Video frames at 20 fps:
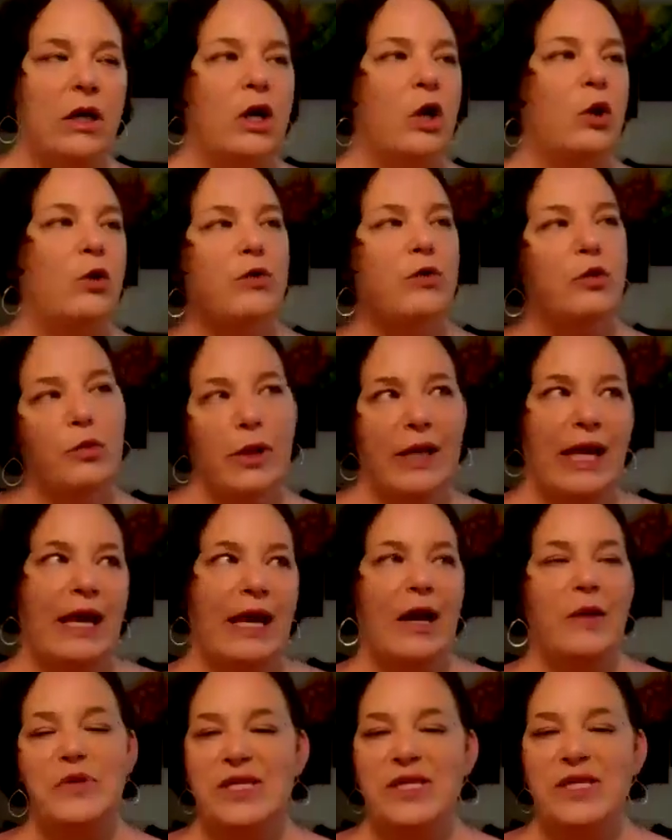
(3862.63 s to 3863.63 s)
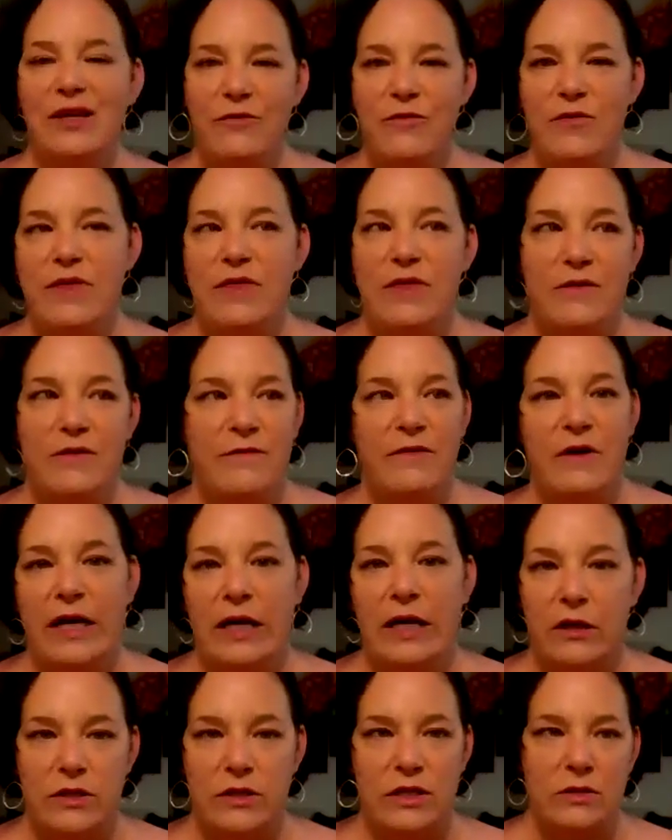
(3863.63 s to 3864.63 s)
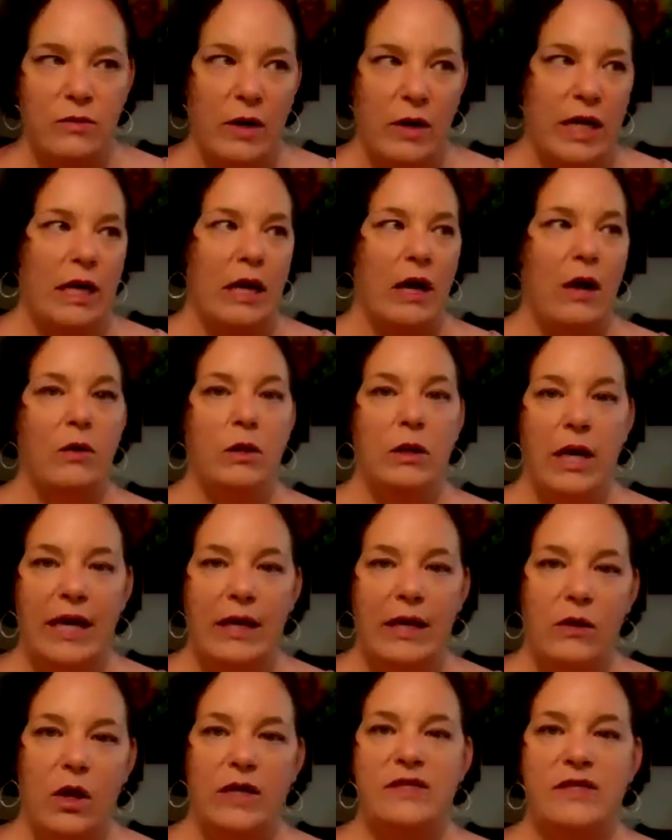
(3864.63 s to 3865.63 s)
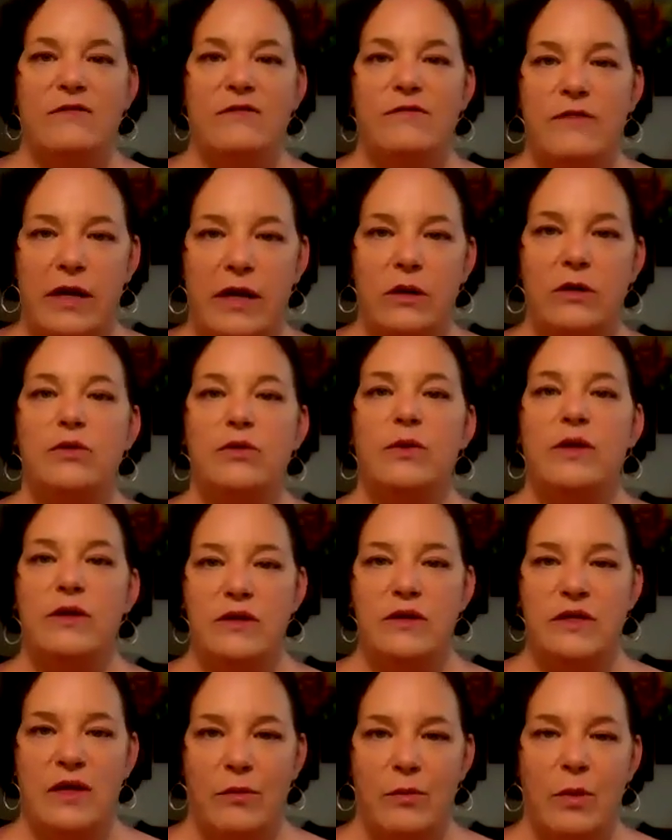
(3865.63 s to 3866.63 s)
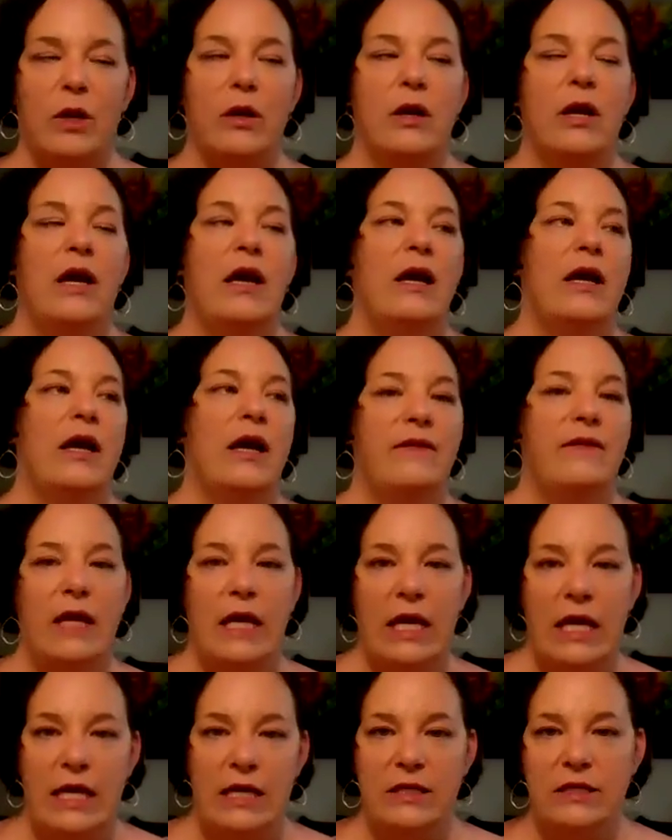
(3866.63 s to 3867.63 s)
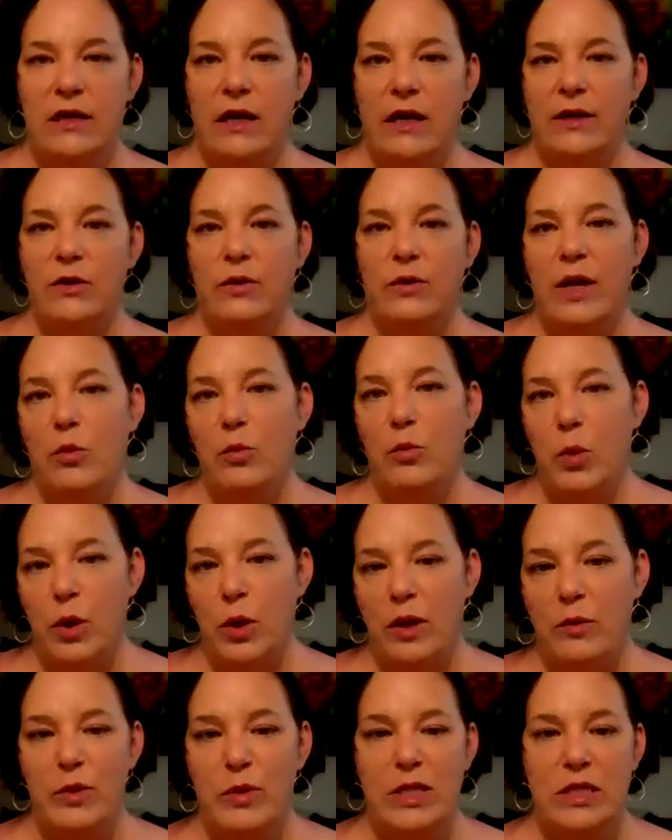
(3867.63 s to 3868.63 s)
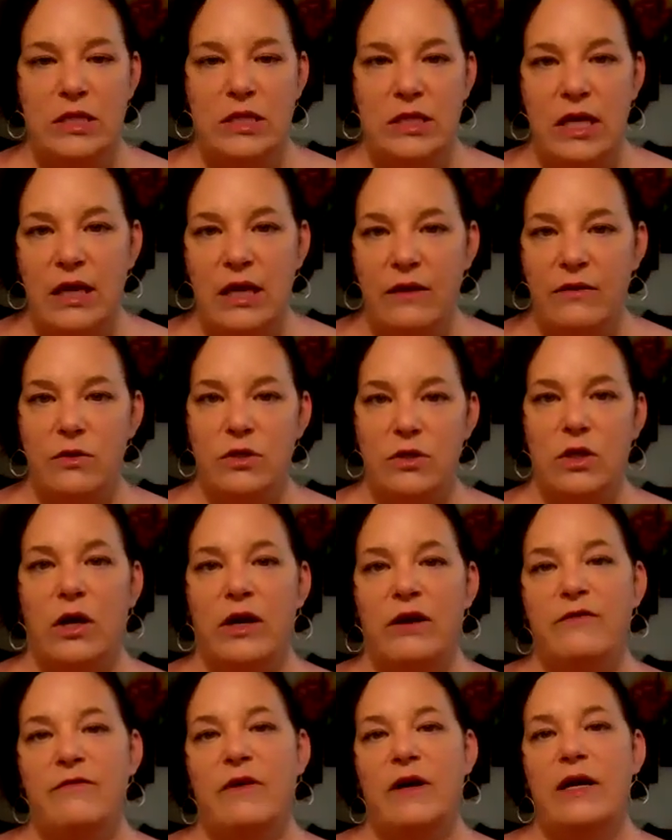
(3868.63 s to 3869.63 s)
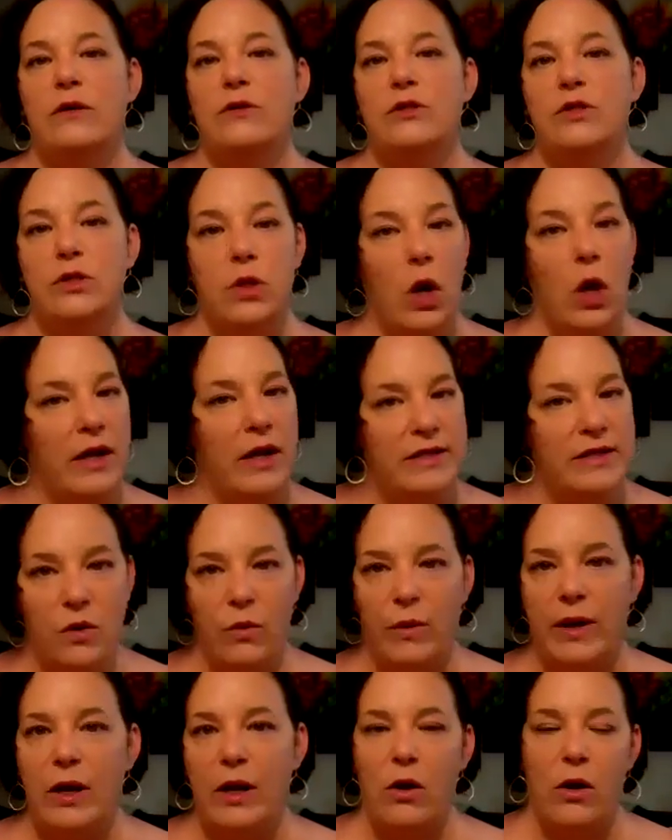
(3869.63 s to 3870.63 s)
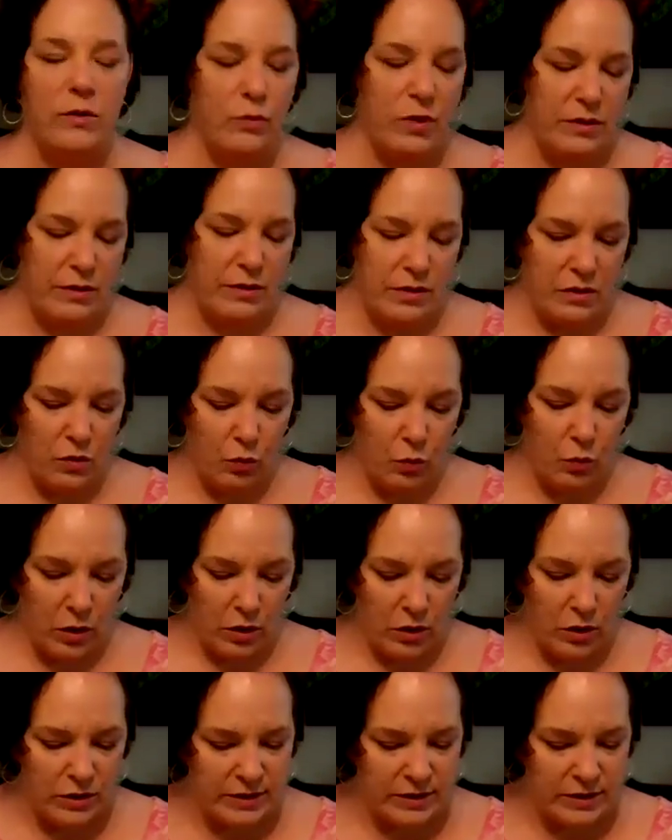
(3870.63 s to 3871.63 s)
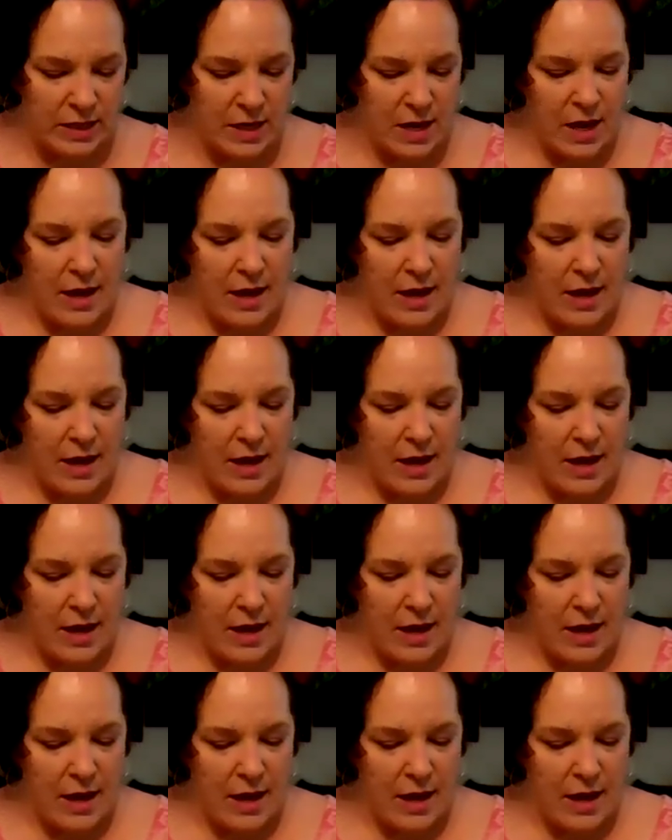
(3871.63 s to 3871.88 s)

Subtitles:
oh, they're bringing up stuff with the fires right now, like lots of fires with the summer and the heat. I know in Alberta, BC, there's a lot of fires, lots going on within the world.